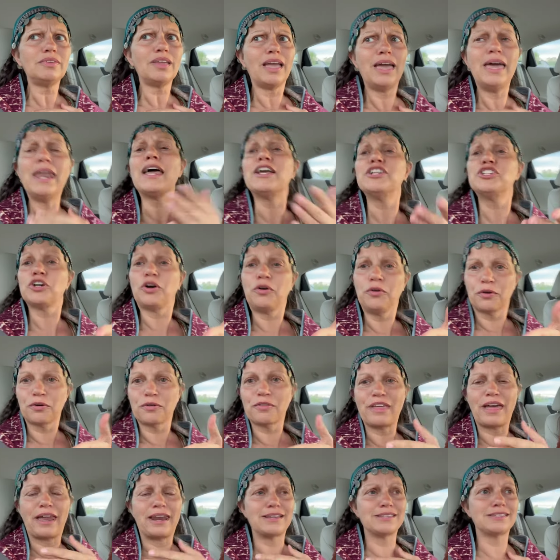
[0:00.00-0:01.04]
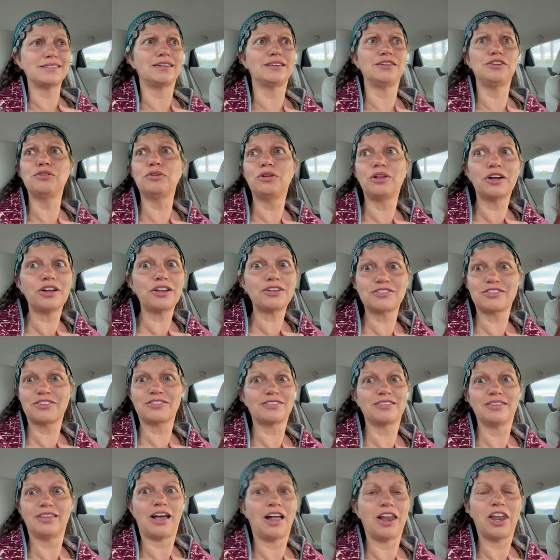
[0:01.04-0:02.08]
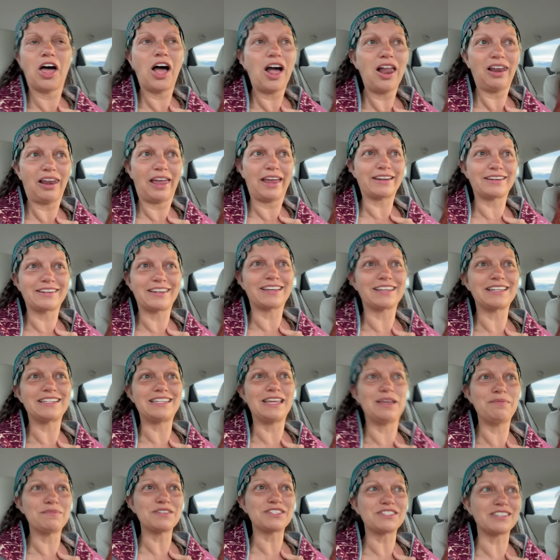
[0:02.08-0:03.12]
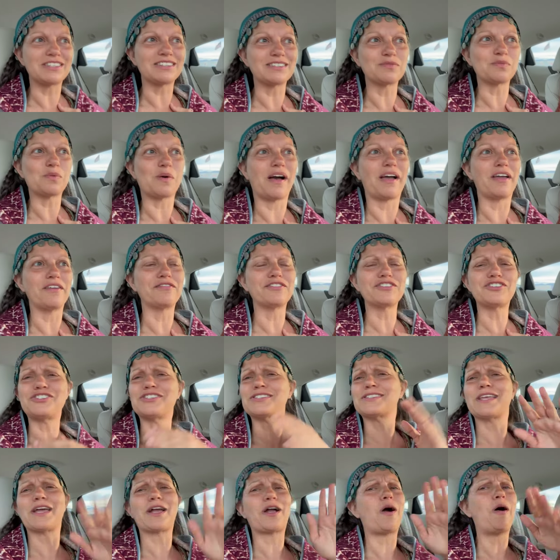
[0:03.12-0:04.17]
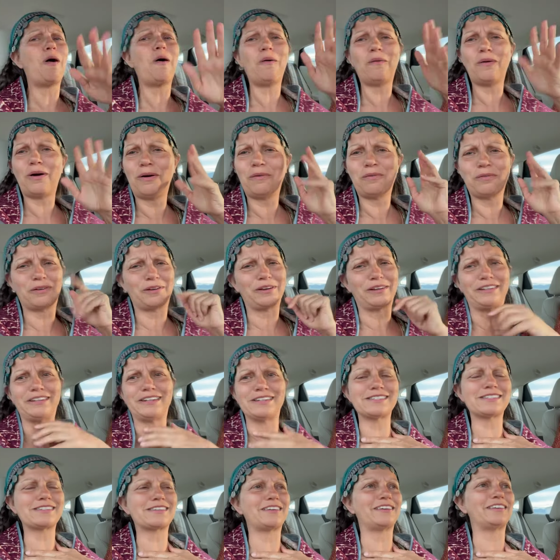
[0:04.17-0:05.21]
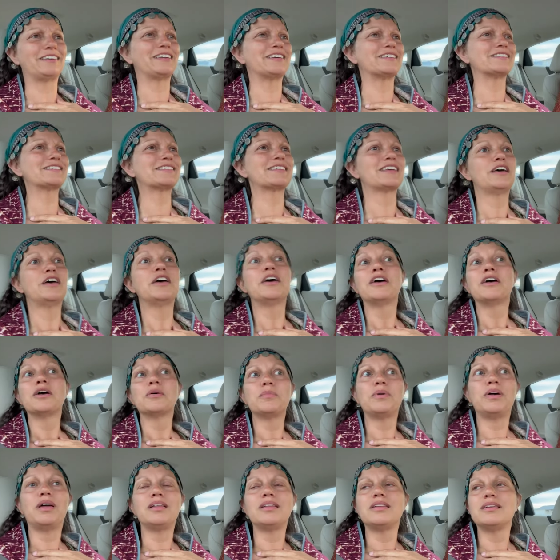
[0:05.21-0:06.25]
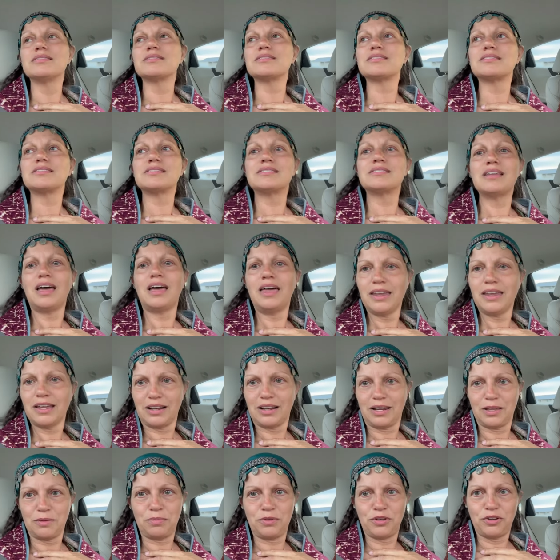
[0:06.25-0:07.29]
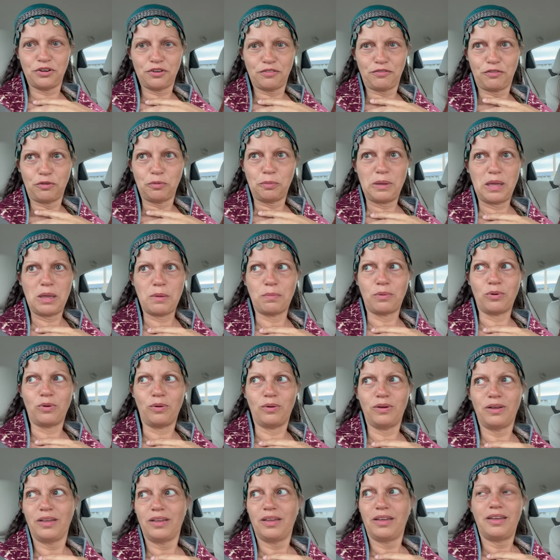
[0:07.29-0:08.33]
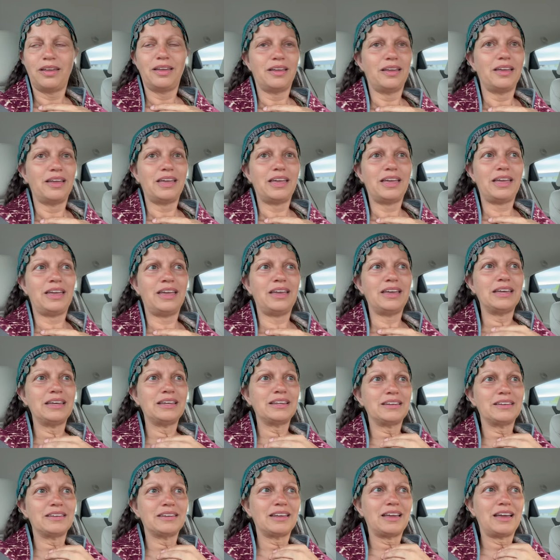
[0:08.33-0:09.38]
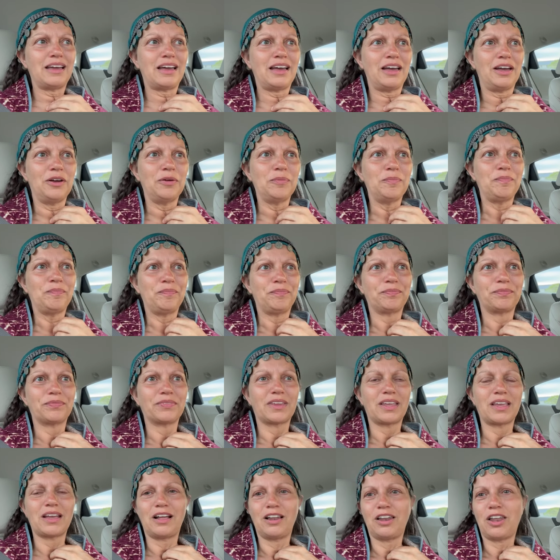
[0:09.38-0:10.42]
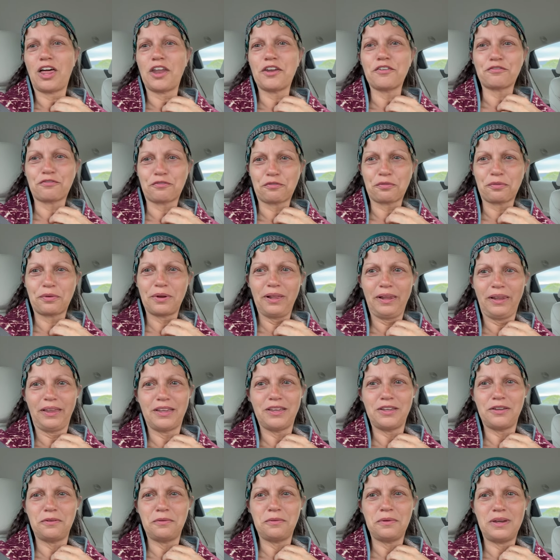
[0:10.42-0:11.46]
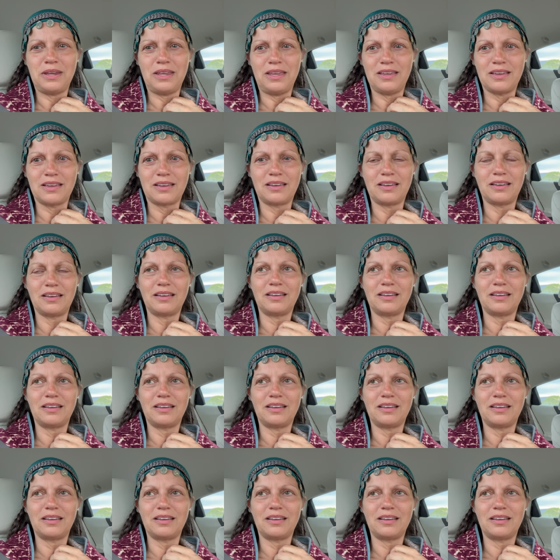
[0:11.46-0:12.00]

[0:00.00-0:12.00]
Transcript: and I told her that. I said, you look a lot like Nicodemus's wife. And she's like, oh, oh, goodness, goodness. But stunningly beautiful people. And um, a lot of really unique